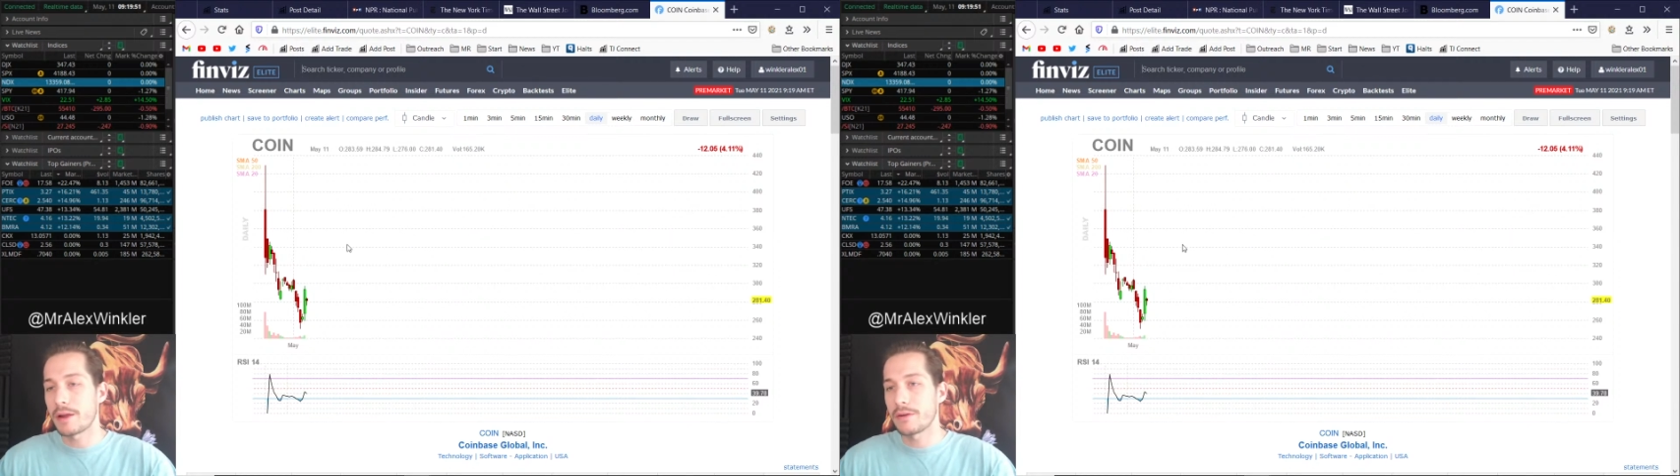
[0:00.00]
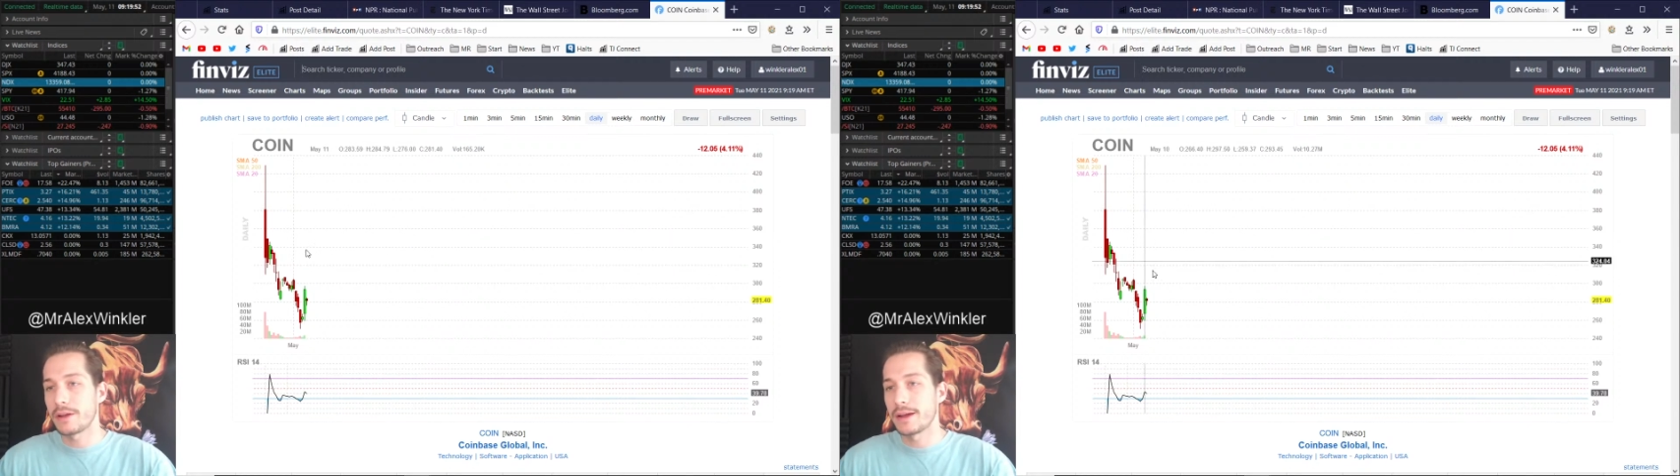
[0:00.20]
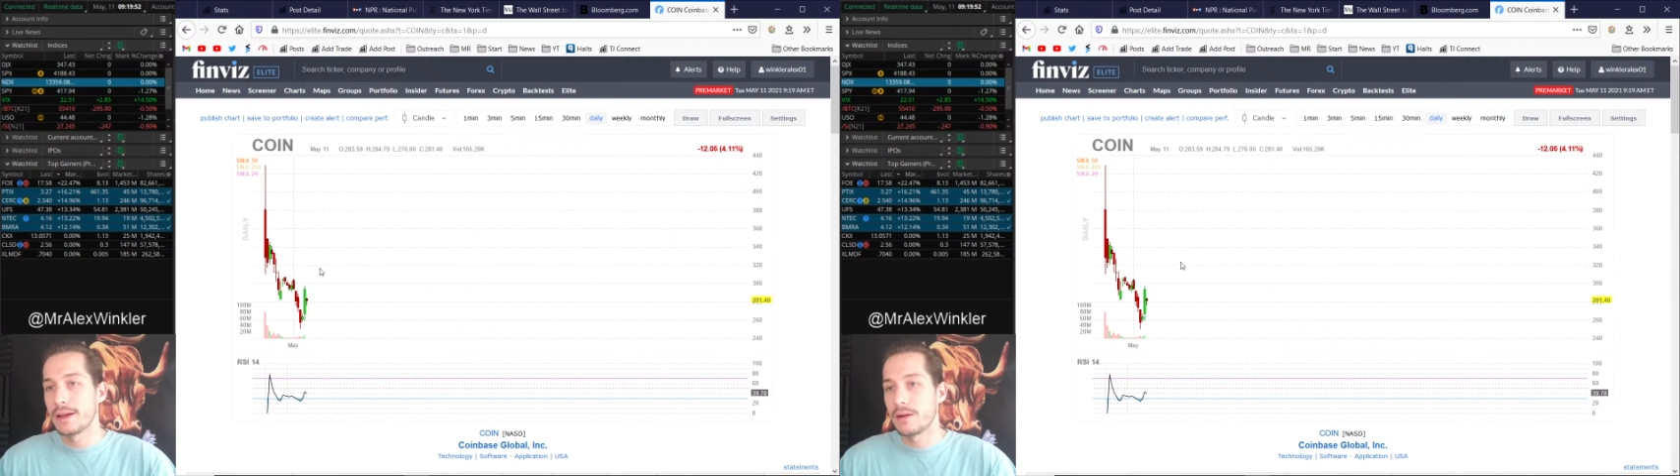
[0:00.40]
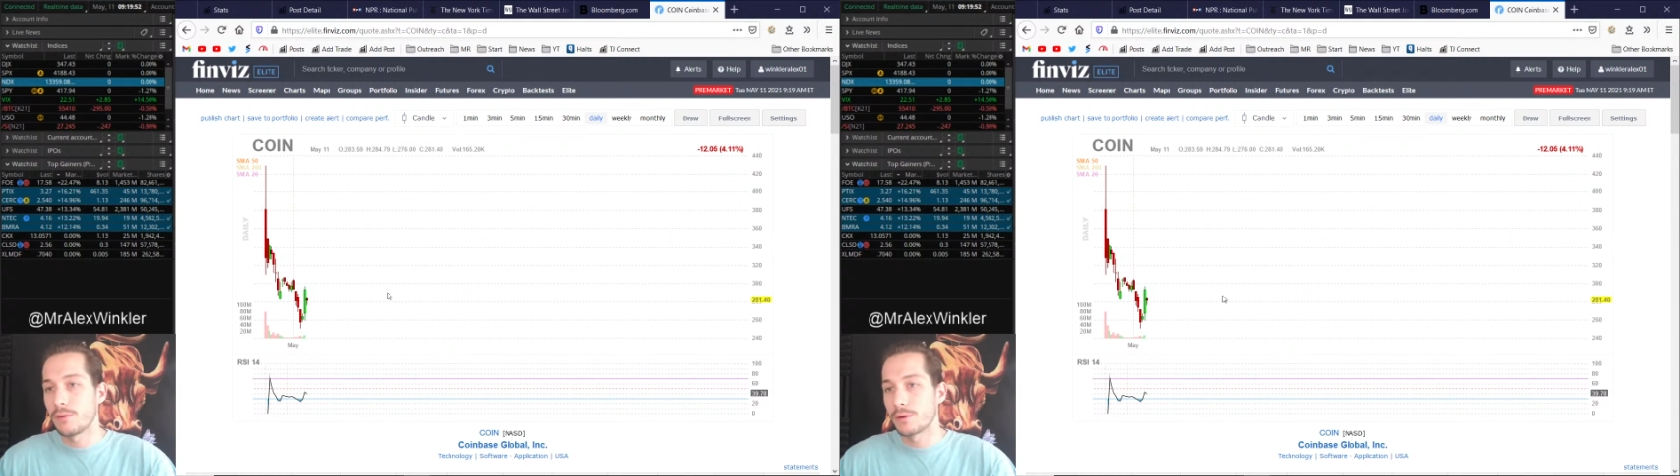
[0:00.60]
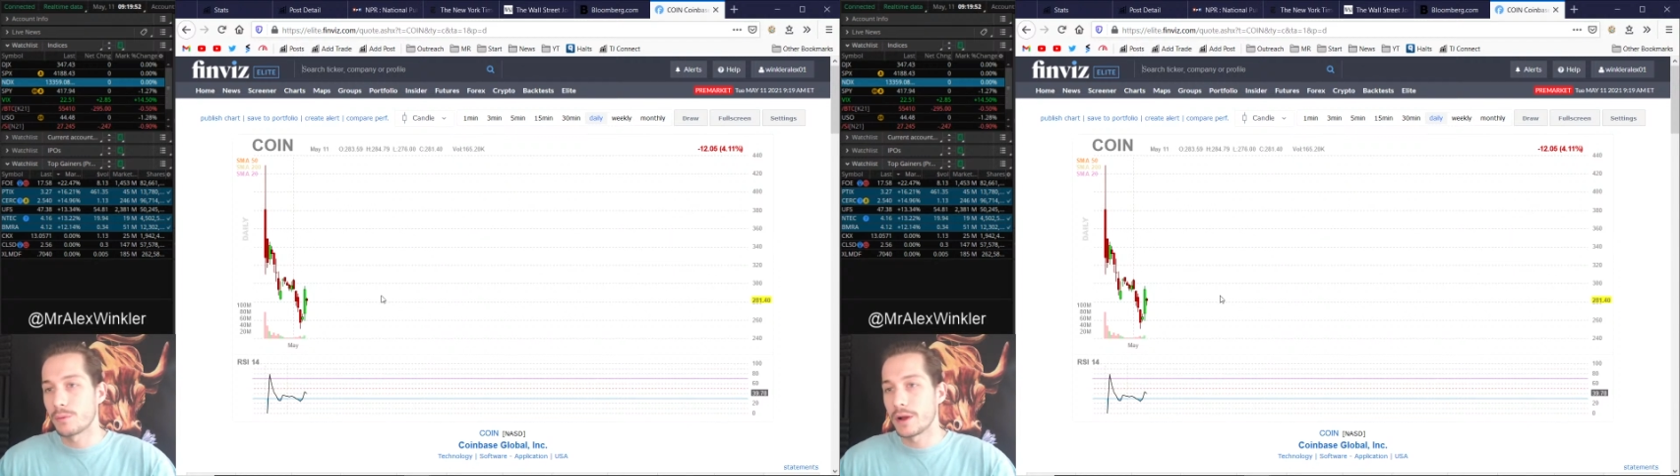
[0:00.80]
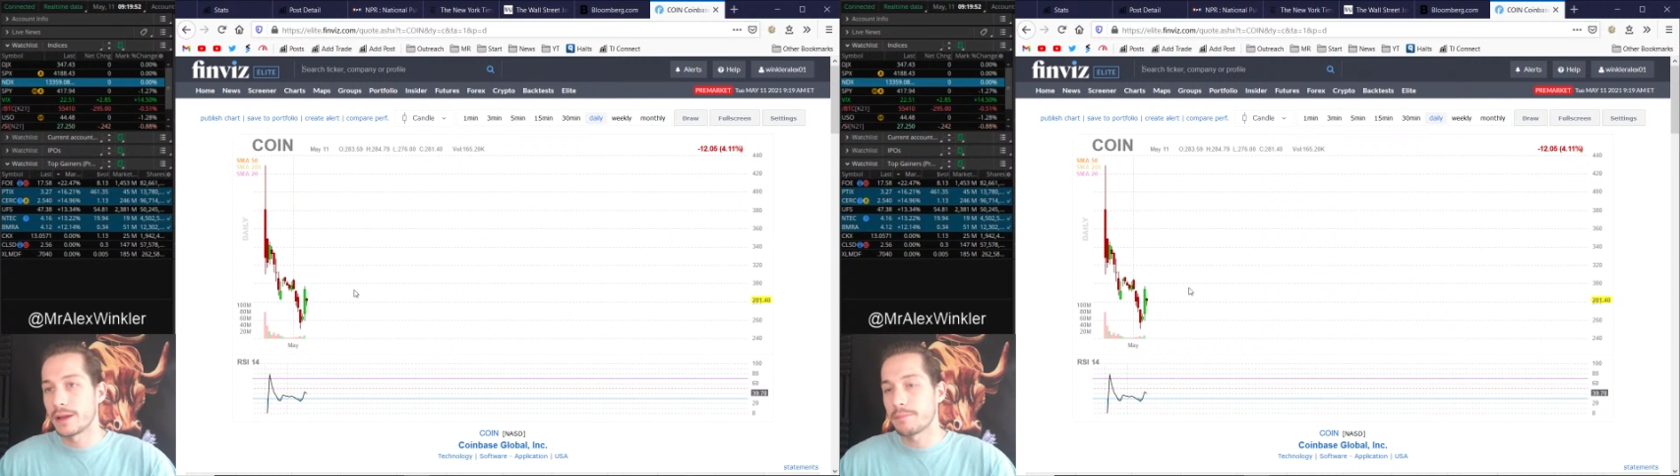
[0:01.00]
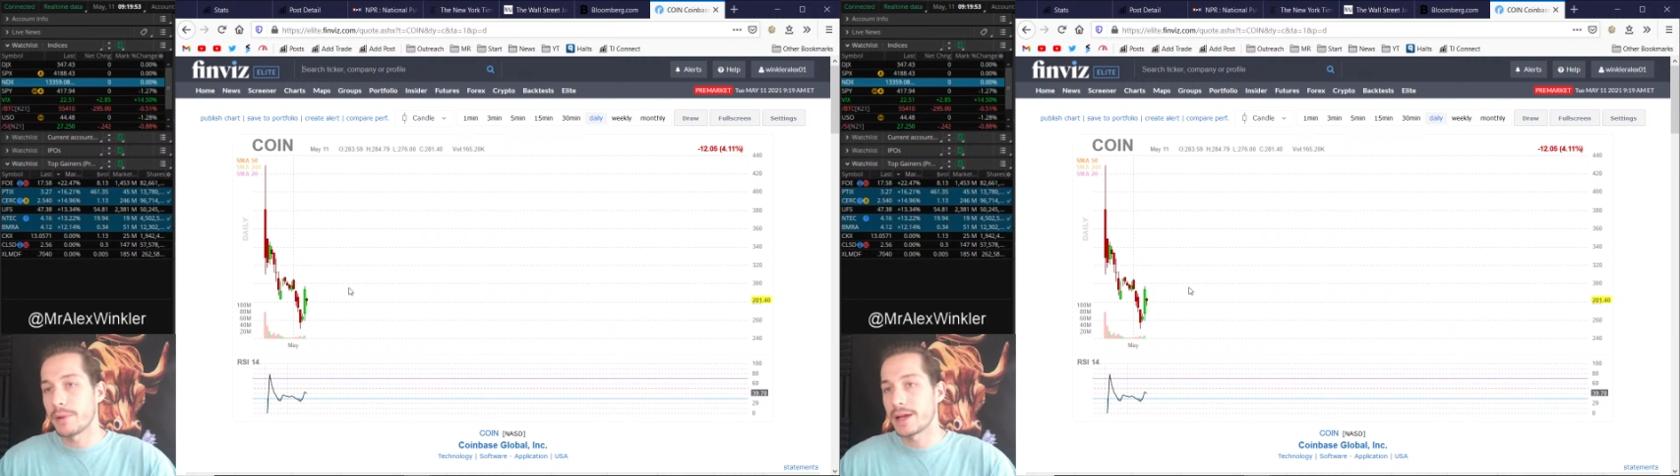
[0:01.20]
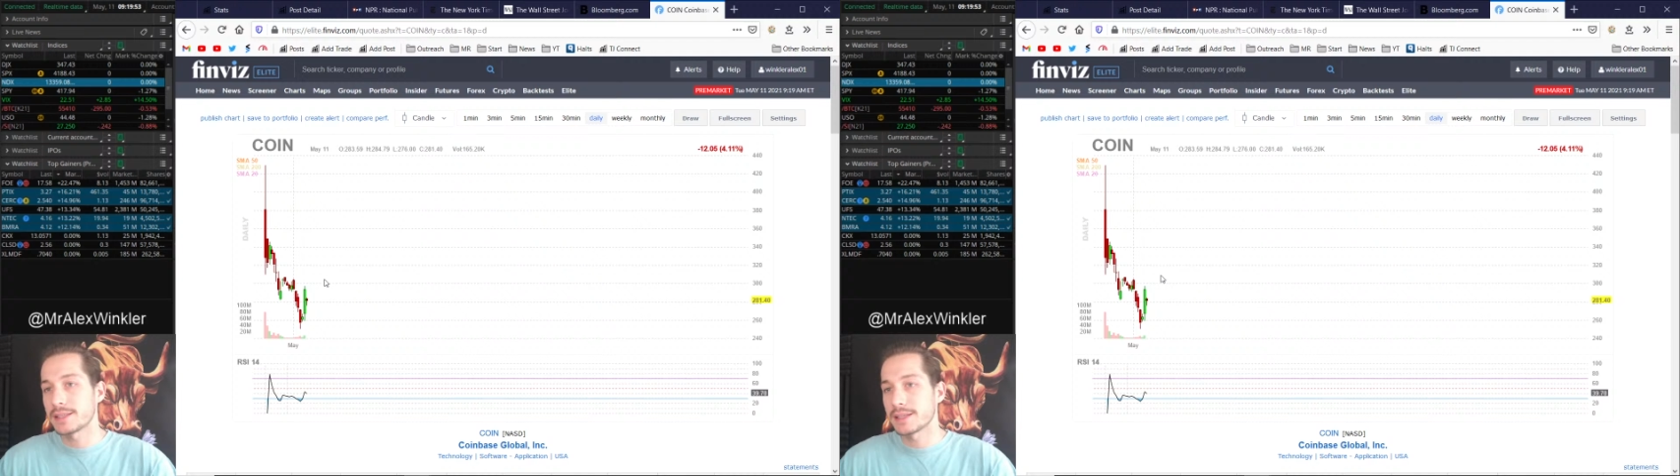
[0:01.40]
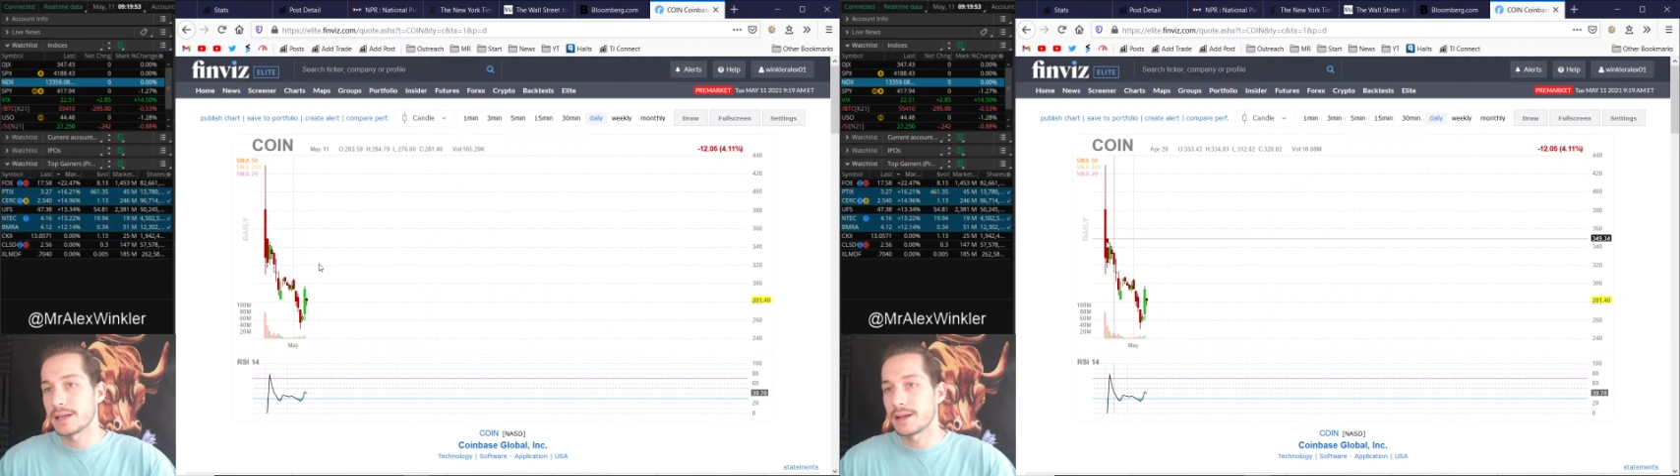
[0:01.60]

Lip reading: area or what, but